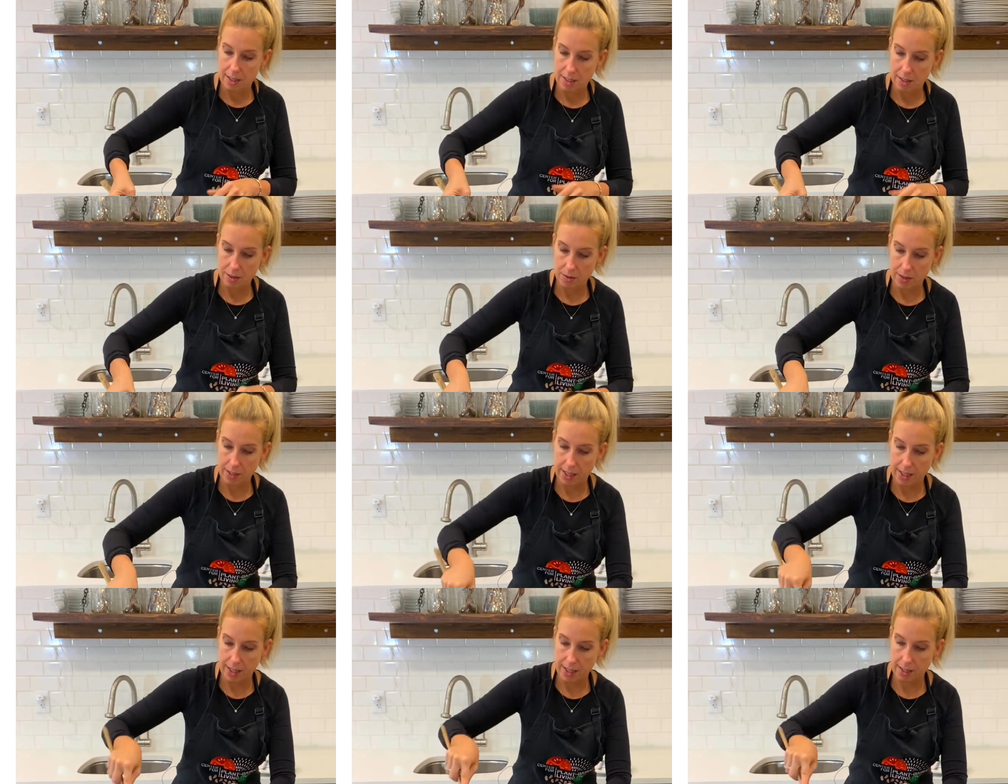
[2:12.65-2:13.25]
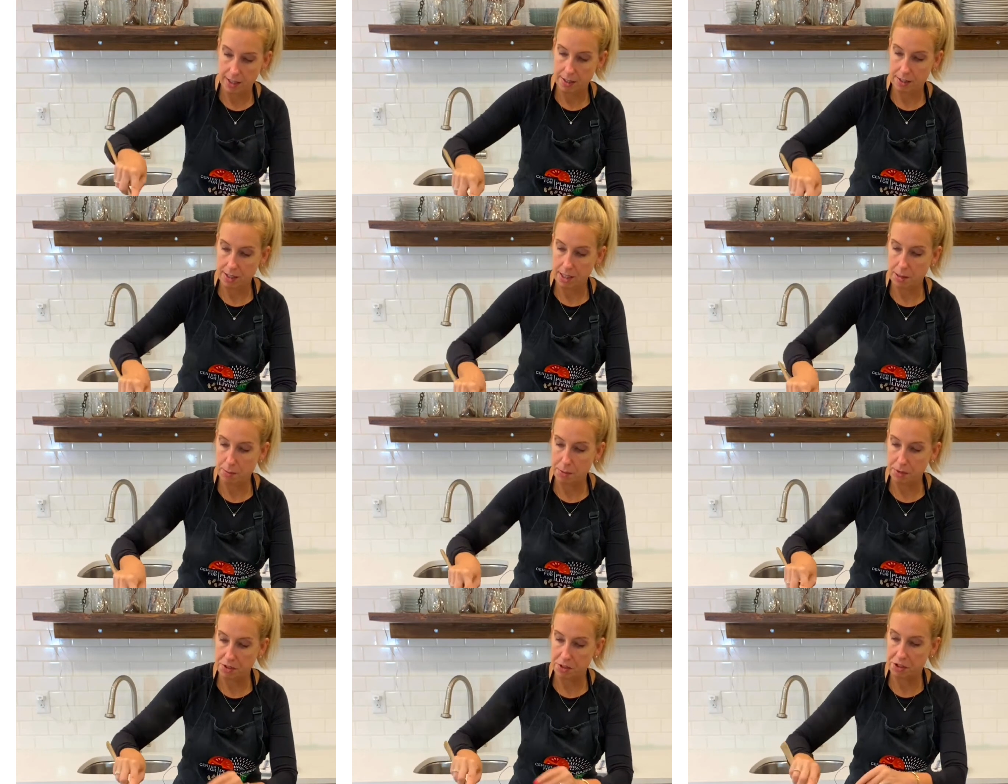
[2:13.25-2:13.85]
Okay, a
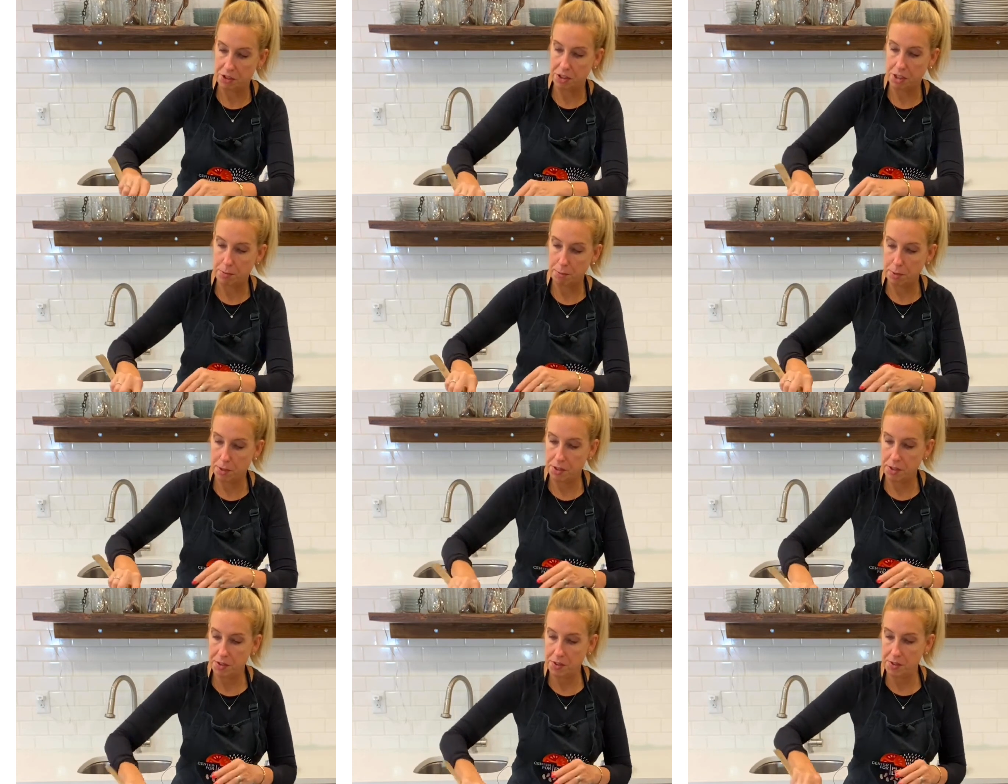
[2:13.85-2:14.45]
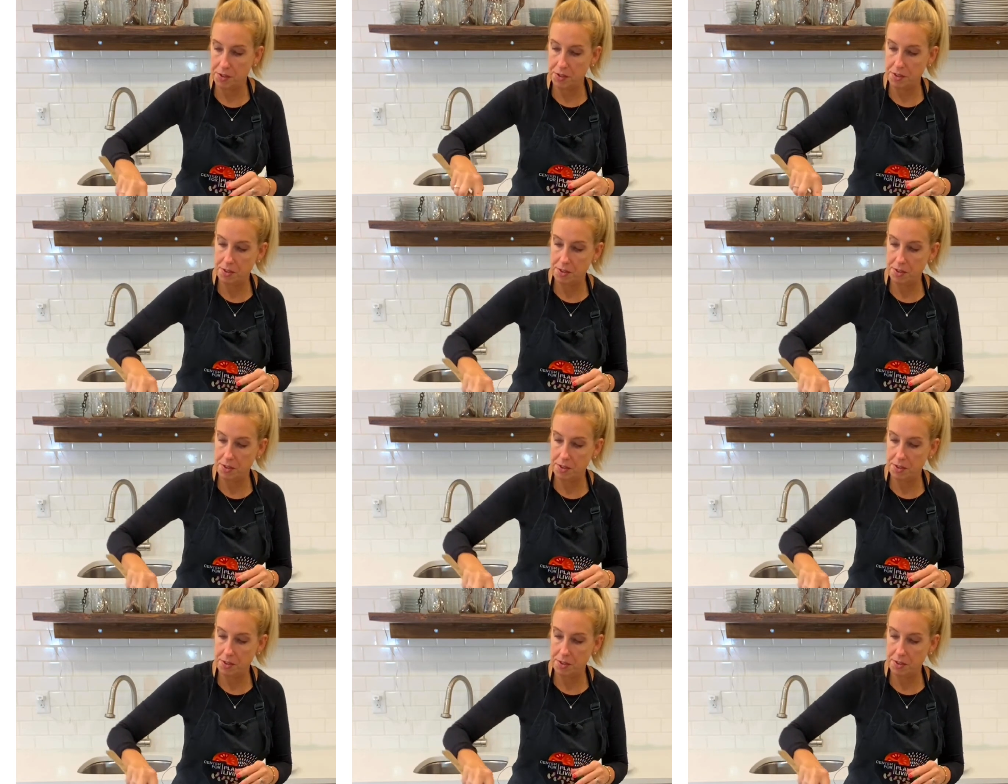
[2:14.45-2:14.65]
couple jumpers.